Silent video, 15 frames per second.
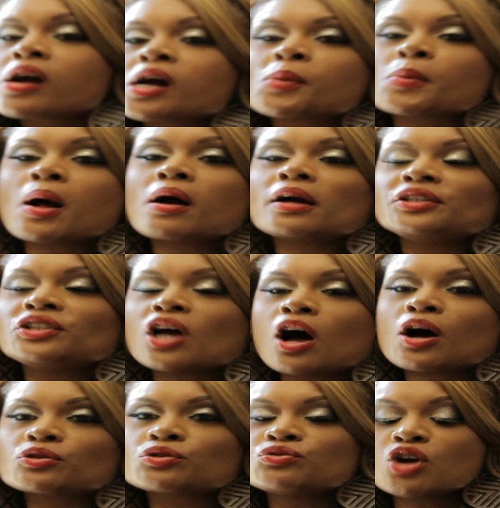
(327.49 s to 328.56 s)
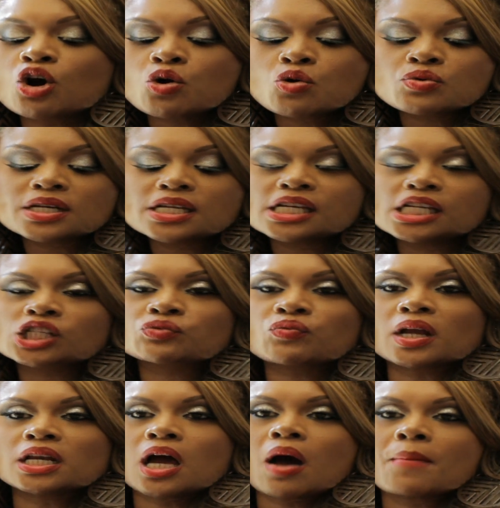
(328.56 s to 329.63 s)
Come on, y'all. You know who it is
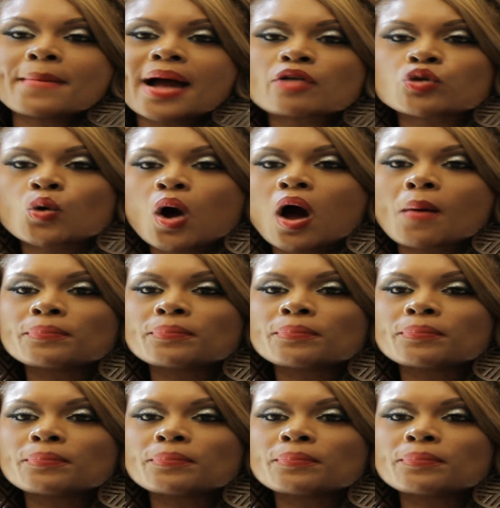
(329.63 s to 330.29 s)
running her mouth on her